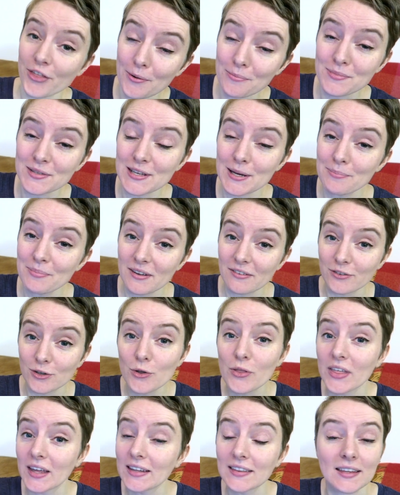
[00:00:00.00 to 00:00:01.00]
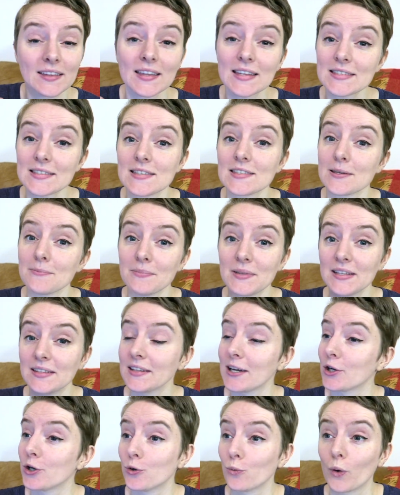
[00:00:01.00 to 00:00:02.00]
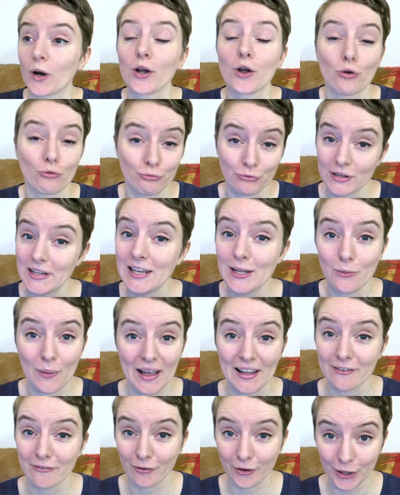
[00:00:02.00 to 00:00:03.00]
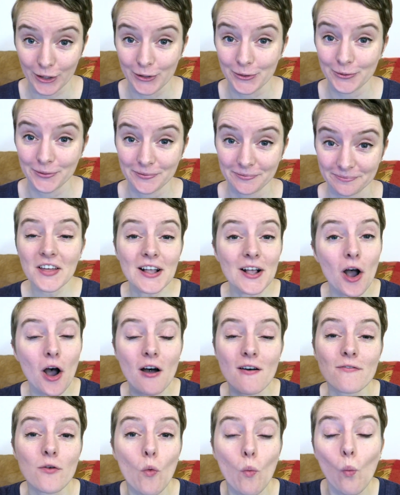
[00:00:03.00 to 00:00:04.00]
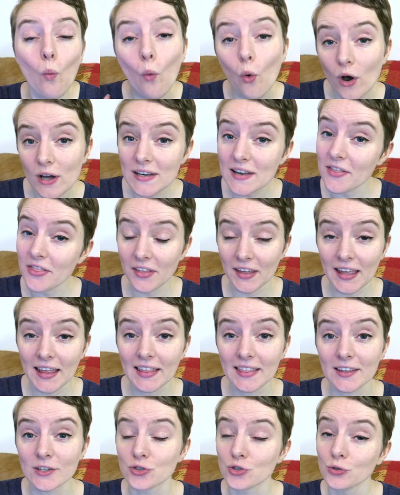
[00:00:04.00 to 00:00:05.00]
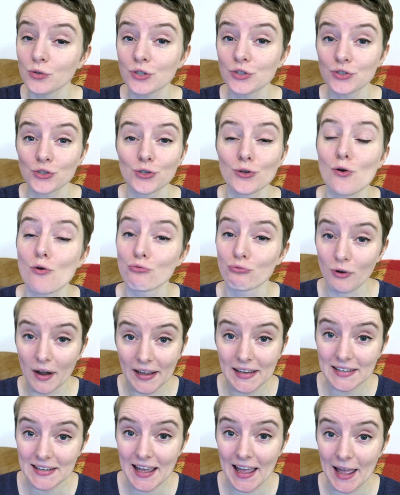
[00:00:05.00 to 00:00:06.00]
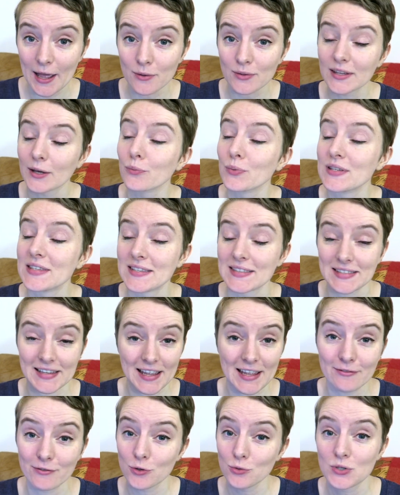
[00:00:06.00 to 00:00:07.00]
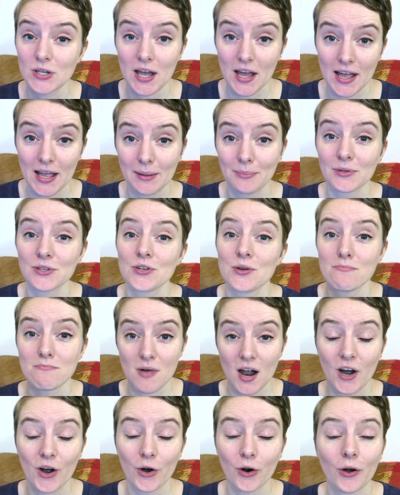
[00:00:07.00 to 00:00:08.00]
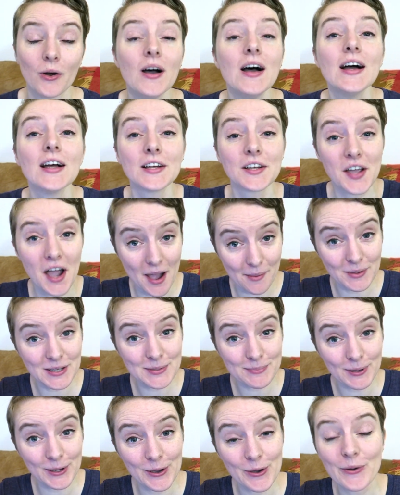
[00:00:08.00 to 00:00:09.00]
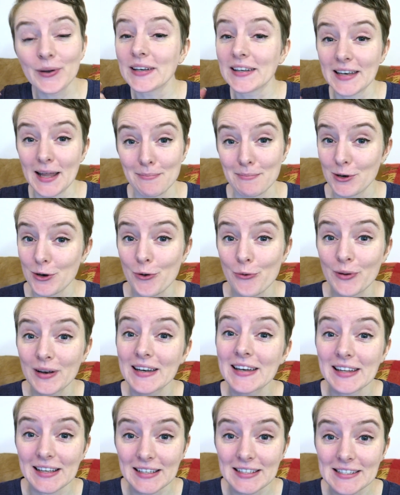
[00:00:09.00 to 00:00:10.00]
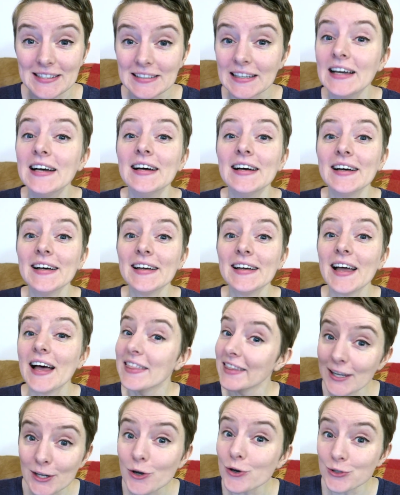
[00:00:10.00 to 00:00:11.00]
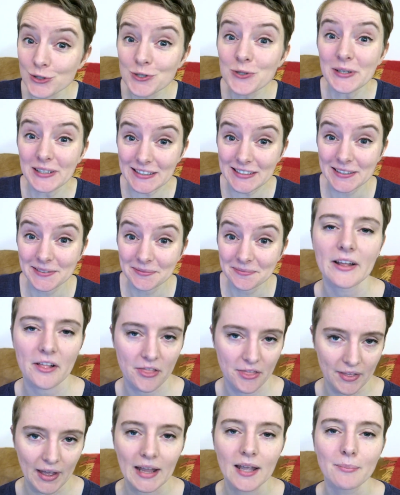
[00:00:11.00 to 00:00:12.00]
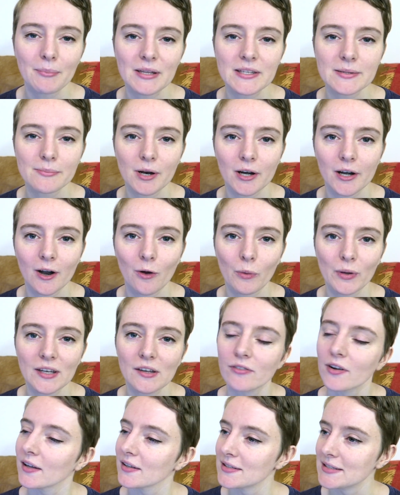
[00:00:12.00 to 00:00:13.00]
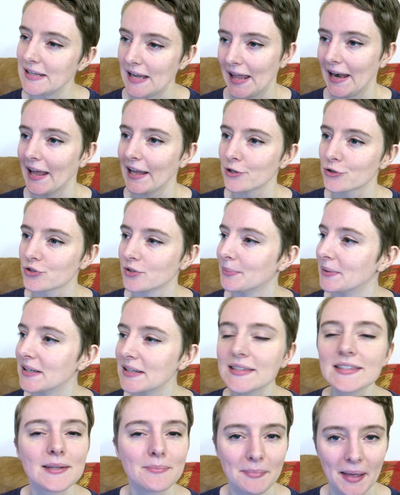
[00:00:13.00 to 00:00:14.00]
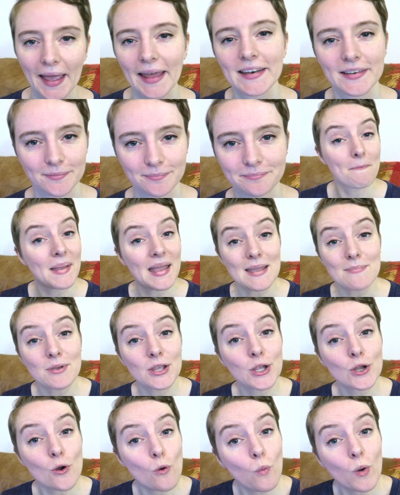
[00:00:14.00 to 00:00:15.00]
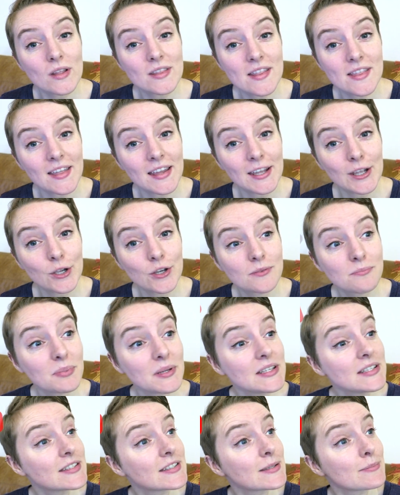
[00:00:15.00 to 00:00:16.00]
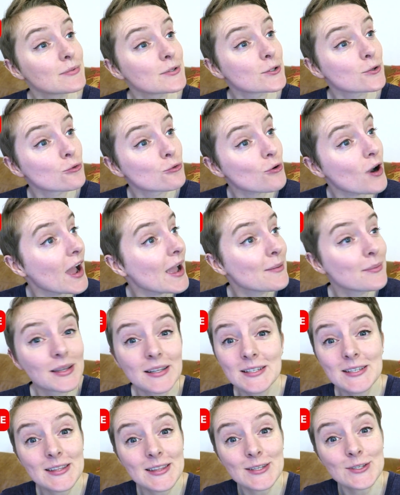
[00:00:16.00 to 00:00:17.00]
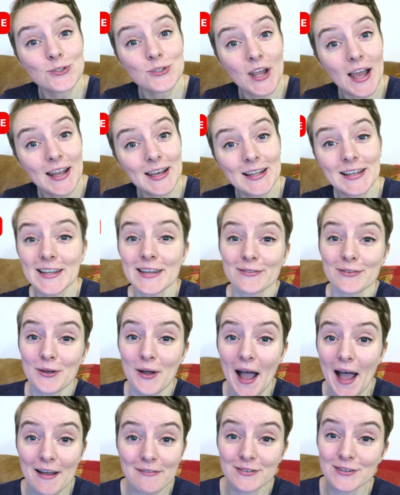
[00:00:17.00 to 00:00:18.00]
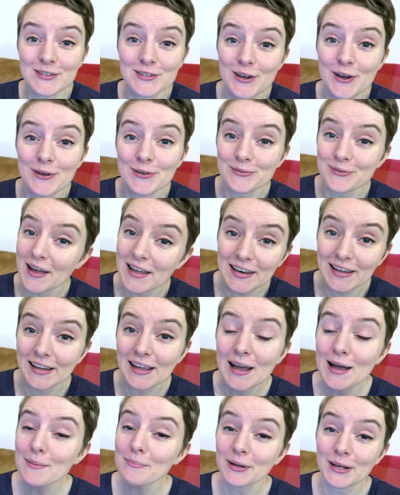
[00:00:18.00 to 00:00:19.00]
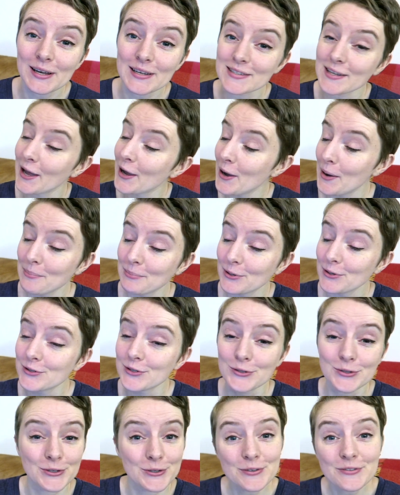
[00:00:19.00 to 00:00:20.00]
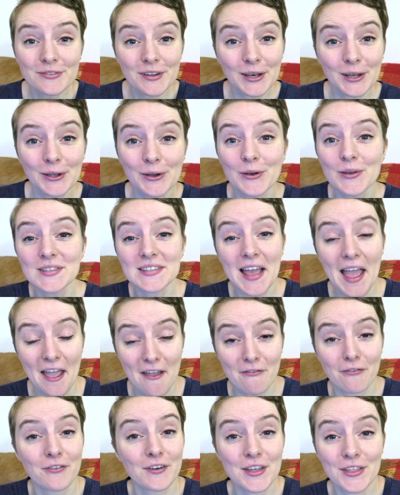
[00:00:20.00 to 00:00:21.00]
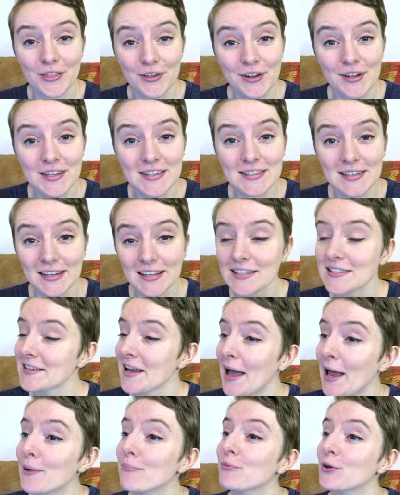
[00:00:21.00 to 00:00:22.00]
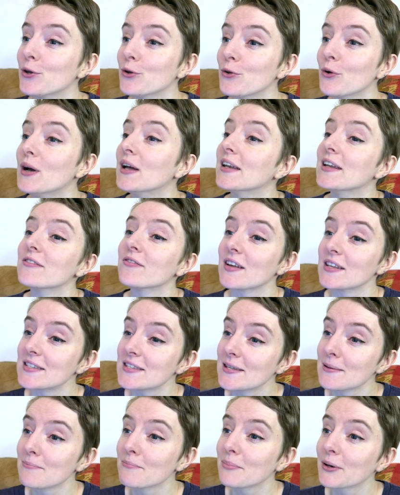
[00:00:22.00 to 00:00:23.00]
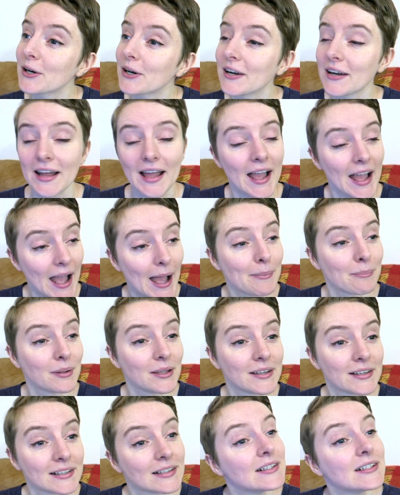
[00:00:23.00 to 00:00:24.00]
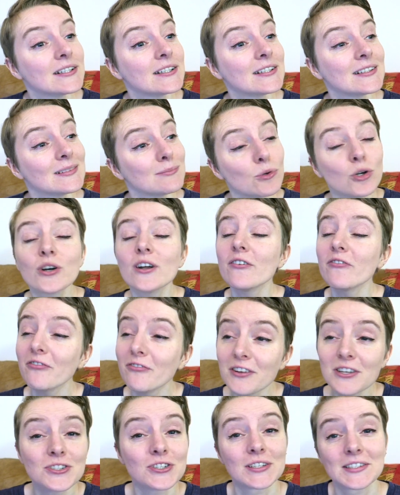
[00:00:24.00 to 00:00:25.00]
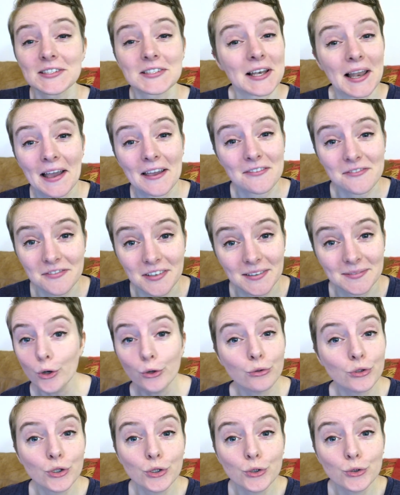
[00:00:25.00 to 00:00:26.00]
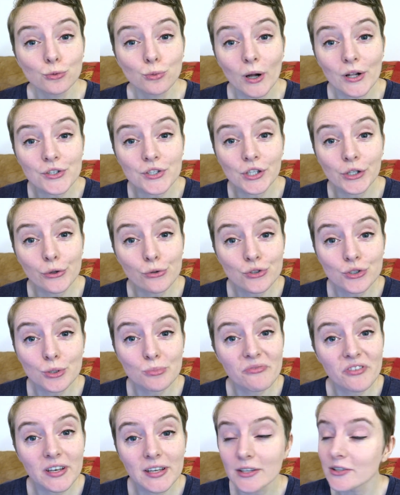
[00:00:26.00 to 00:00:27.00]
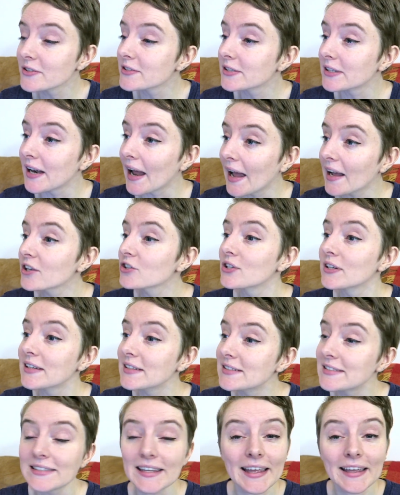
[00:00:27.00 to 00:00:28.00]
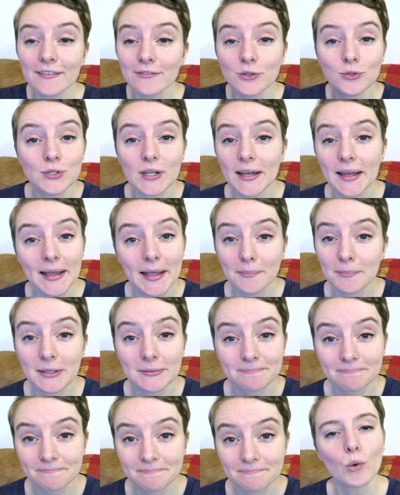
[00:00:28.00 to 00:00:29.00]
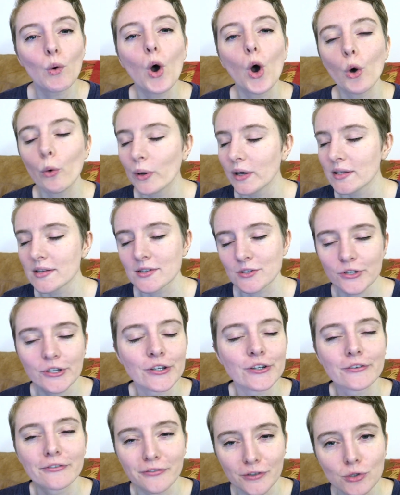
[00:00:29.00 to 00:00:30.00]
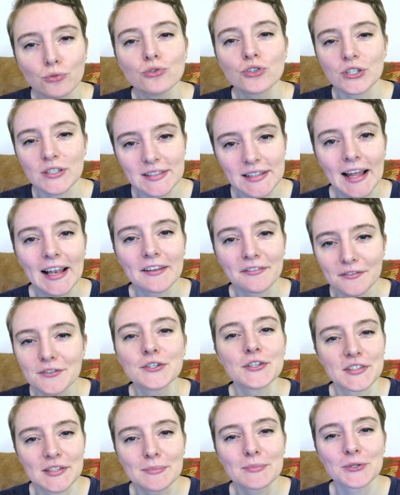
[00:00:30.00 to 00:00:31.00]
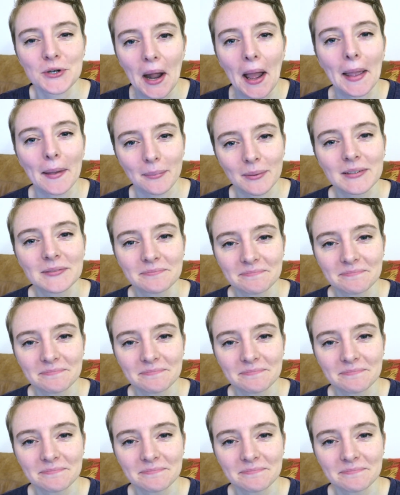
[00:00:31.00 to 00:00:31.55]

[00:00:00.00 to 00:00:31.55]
Thumbs up if you think that this is something that could work really well for you. Think of one thing that you could do right now that would save you time tomorrow. Comment below, let me know what it is, and then go do it. You'll thank me tomorrow when you've got ten extra minutes in bed. Maybe your one thing could be subscribing to this channel if you haven't already, because I upload new videos every Thursday to help you live a simpler, happier, more efficient life. Who knew watching YouTube videos could actually save you time? You owe it to your future self to subscribe.